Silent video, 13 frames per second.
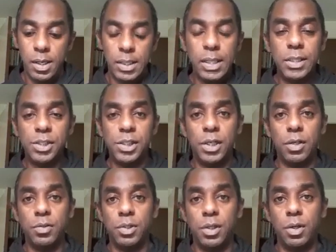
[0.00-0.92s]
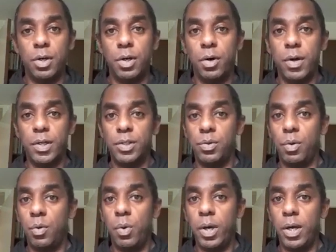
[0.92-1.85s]
These children are going to grow into
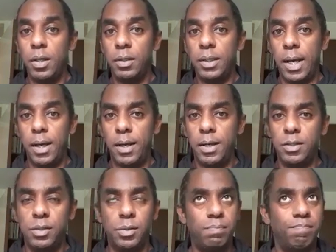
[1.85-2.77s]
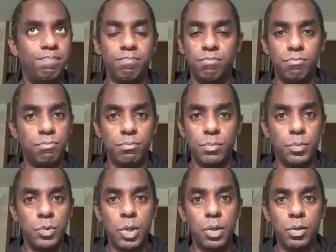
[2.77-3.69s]
a world that is
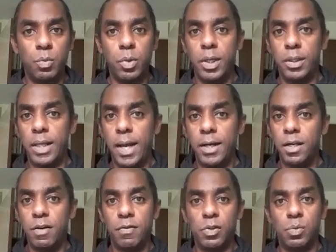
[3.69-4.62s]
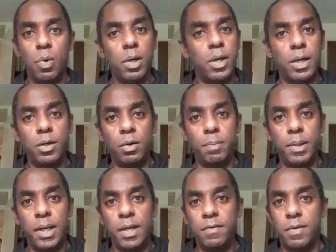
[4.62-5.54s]
not the world that any of us want, I don't
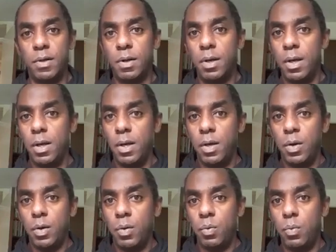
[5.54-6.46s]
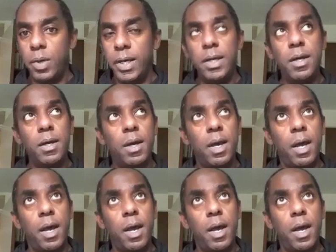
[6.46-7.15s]
believe. And we,